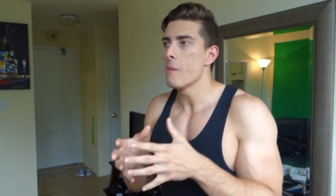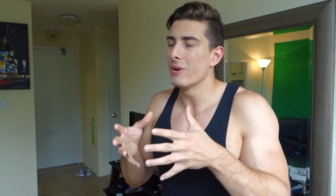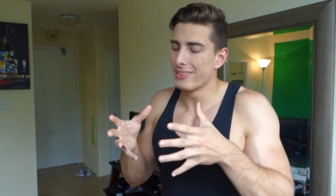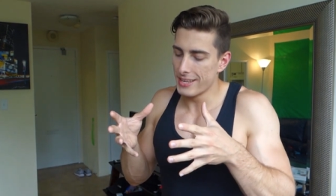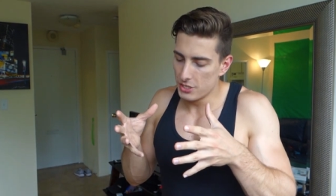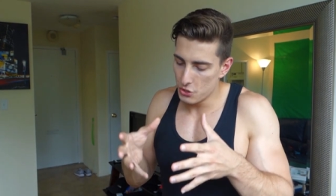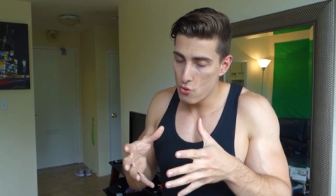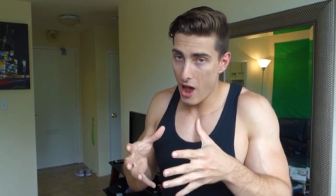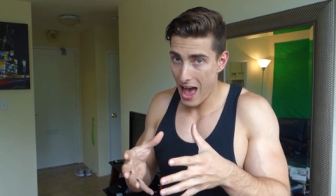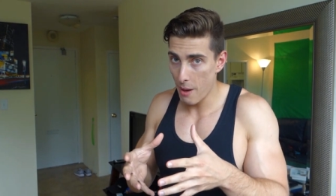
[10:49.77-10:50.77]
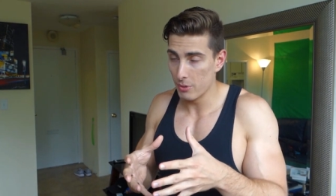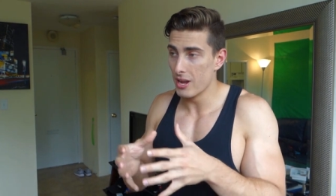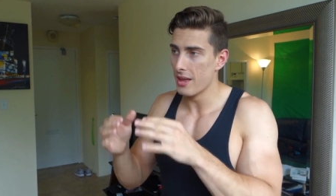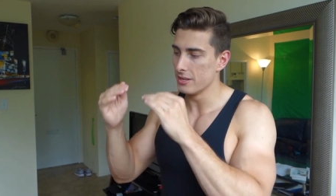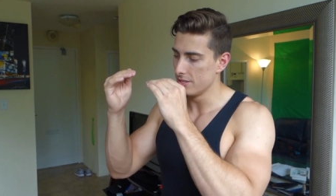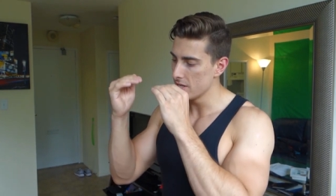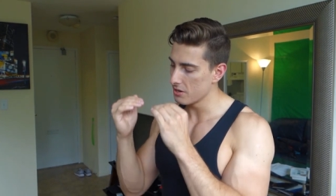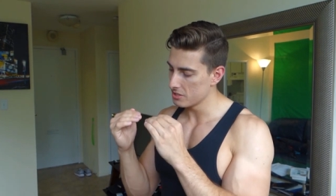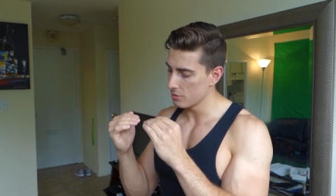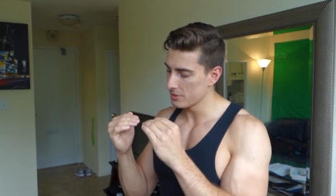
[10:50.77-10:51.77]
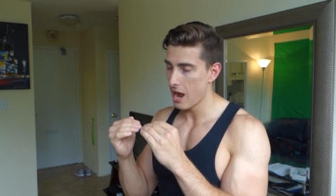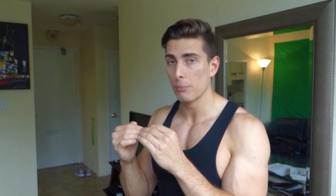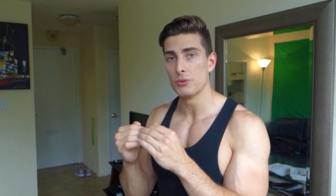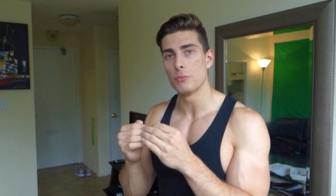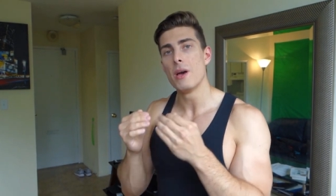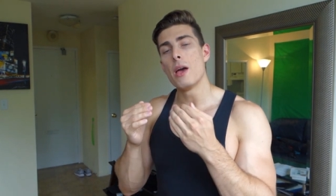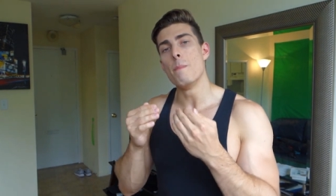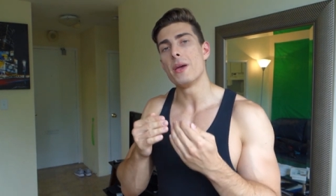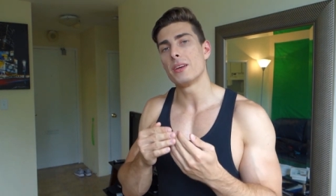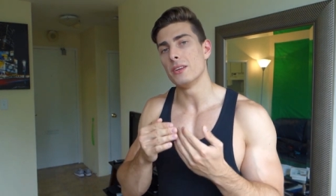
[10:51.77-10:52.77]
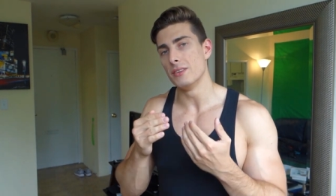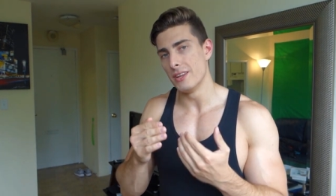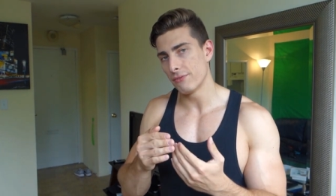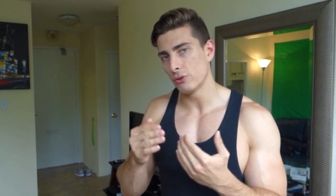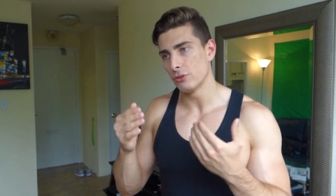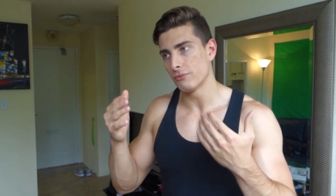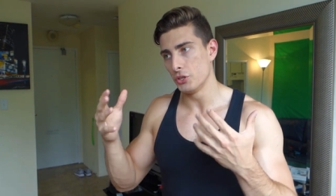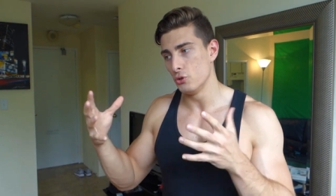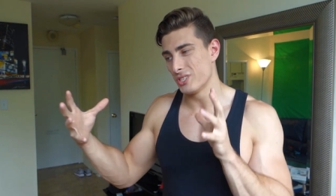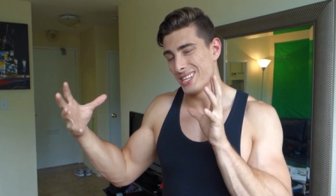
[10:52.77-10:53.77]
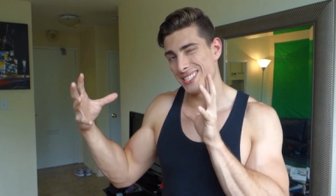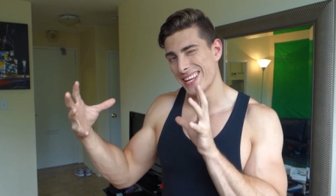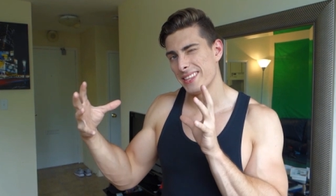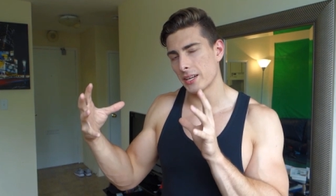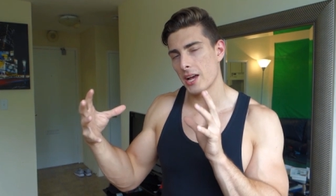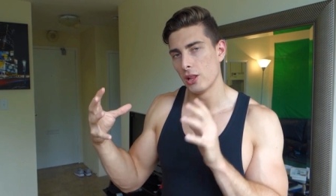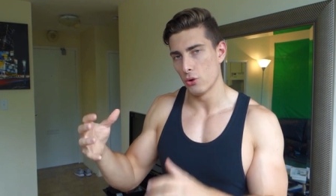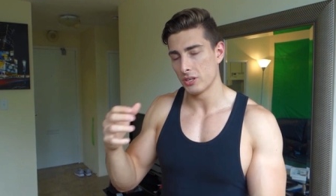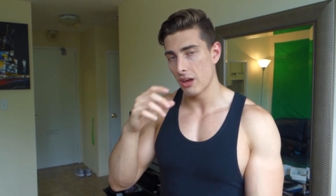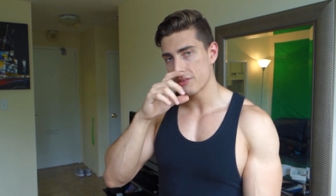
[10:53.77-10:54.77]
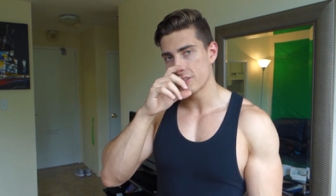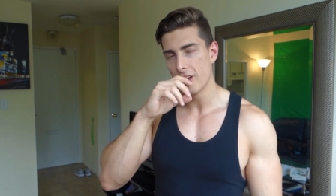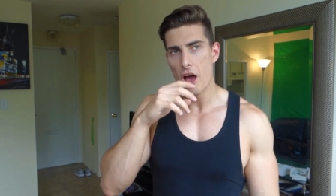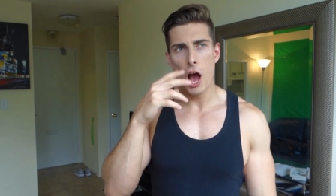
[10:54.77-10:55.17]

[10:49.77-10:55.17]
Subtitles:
but they do happen, and they decrease your metabolism, making it difficult for you to sustain that caloric deficit.